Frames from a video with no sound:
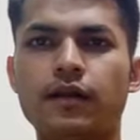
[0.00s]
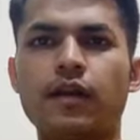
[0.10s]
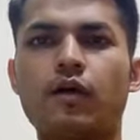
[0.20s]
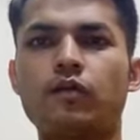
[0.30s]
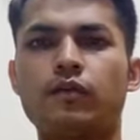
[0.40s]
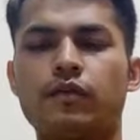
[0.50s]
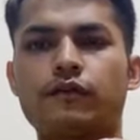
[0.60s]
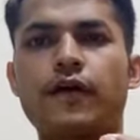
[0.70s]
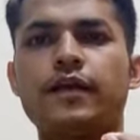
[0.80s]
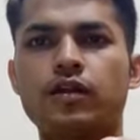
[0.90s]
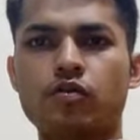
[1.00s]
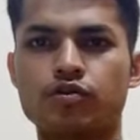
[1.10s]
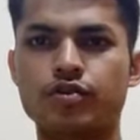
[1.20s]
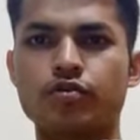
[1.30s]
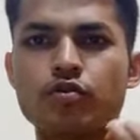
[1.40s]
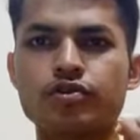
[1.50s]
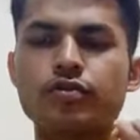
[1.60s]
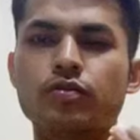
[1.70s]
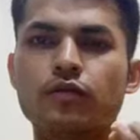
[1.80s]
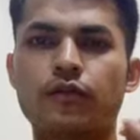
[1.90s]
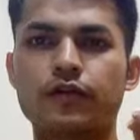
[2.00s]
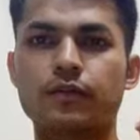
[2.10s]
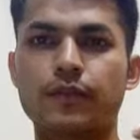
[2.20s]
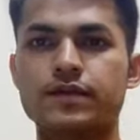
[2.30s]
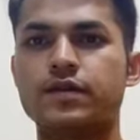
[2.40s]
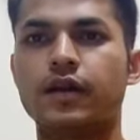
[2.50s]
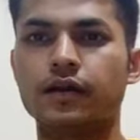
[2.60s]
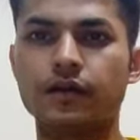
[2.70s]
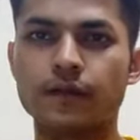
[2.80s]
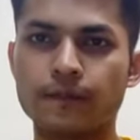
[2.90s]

Now, the final question, who should go for the president?